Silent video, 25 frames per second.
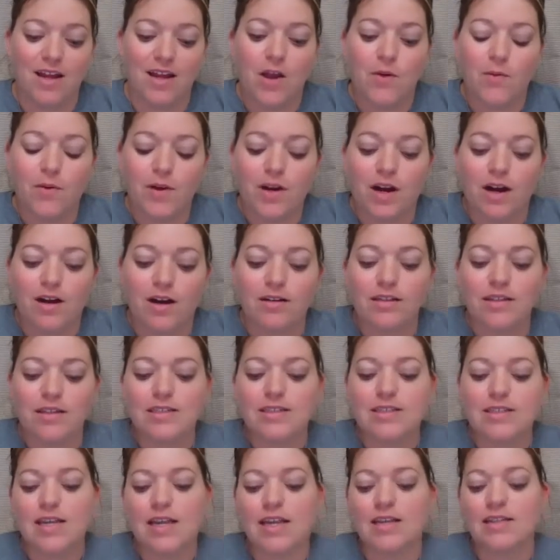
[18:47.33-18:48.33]
when Arlie
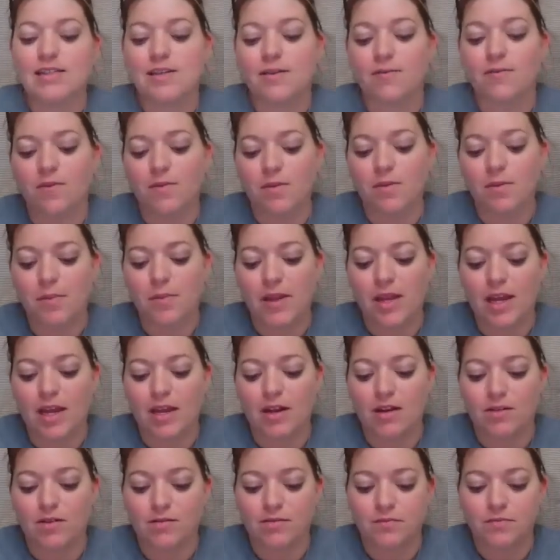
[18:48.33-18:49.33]
stands up from the
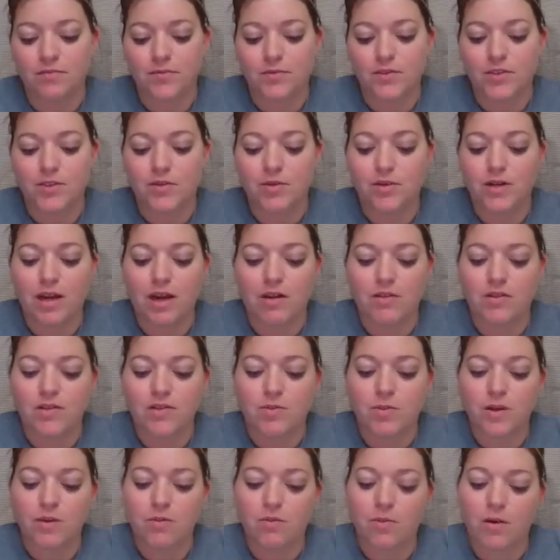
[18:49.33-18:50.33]
piano to announce
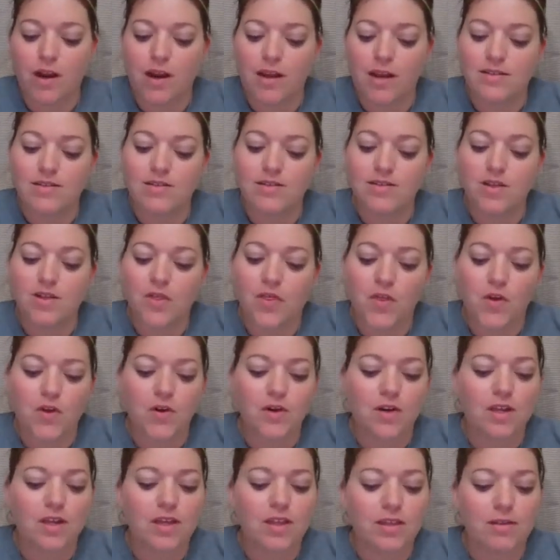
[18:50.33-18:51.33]
we raised
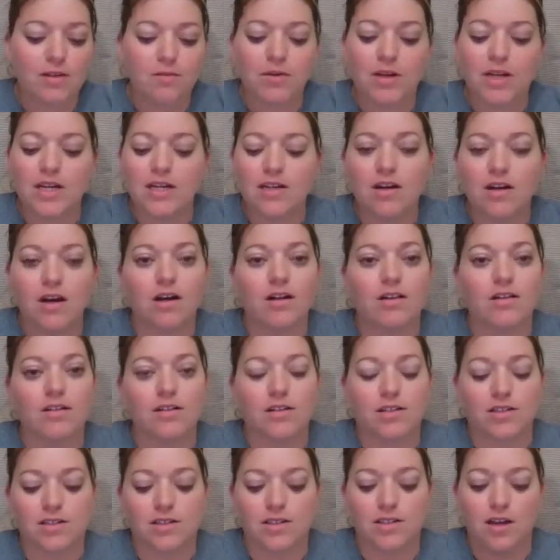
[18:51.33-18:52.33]

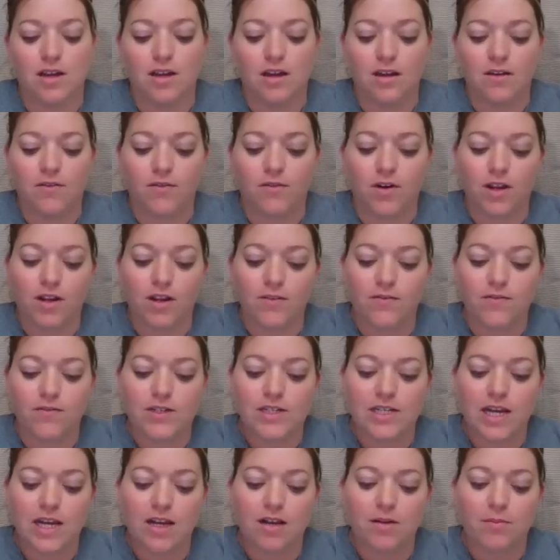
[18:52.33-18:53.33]
$33 for
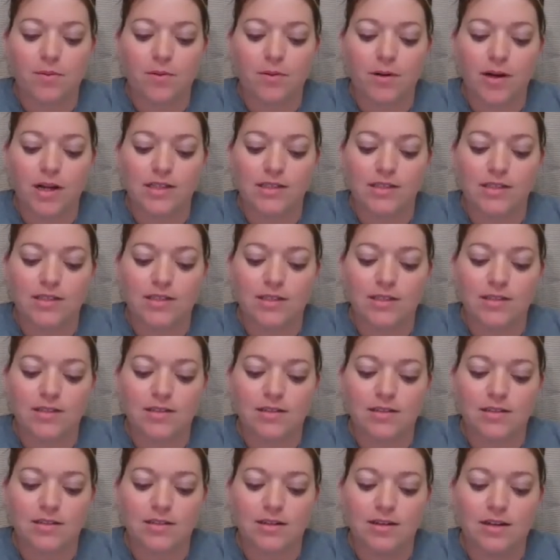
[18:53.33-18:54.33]
infantile
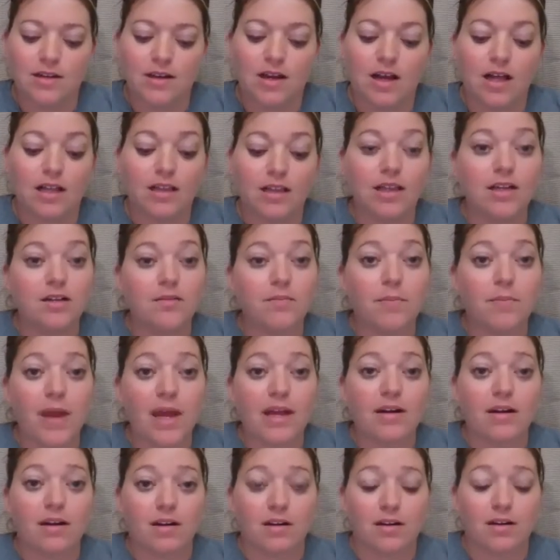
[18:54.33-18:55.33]
paralysis, a little
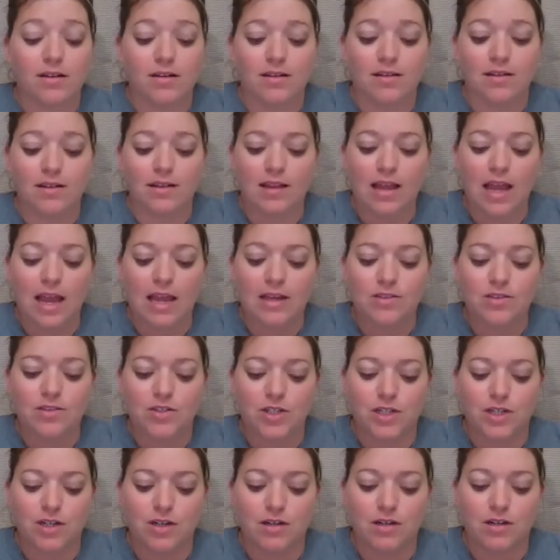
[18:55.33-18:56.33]
better than last
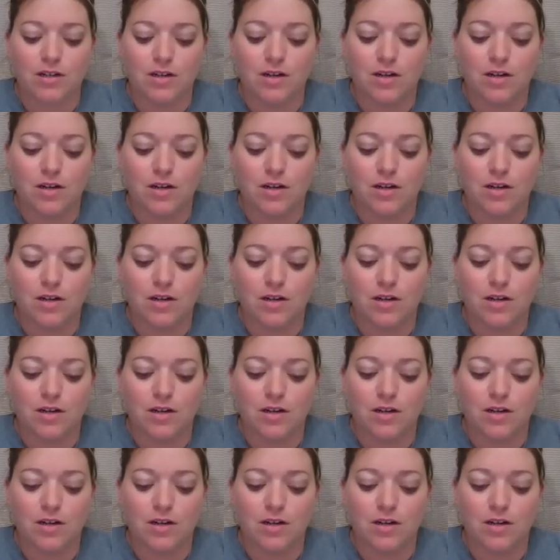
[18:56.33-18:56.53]
year.